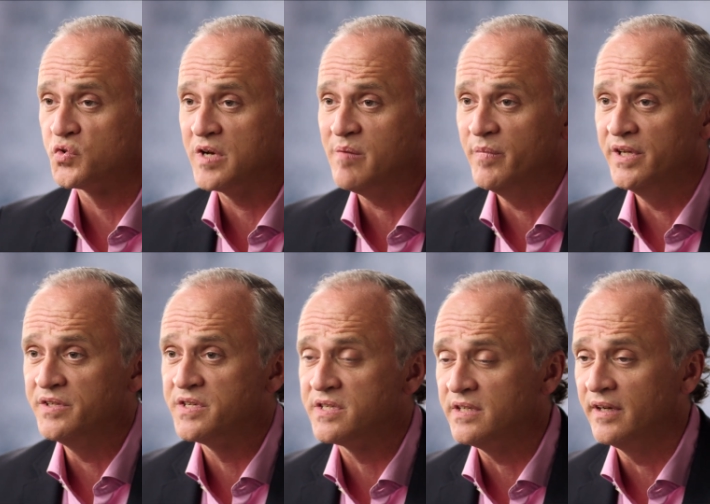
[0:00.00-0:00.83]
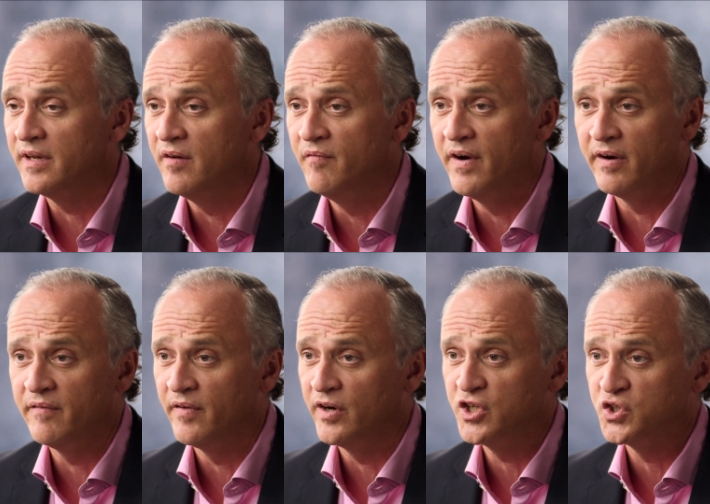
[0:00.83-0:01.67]
treatments uh, in a very,
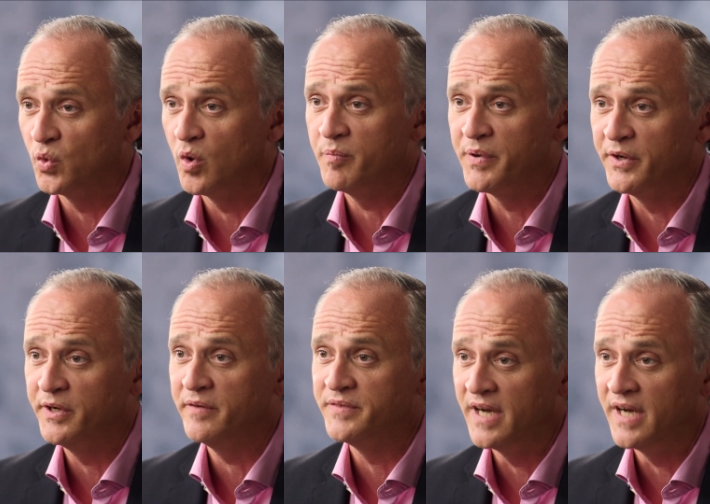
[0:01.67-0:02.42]
very short period of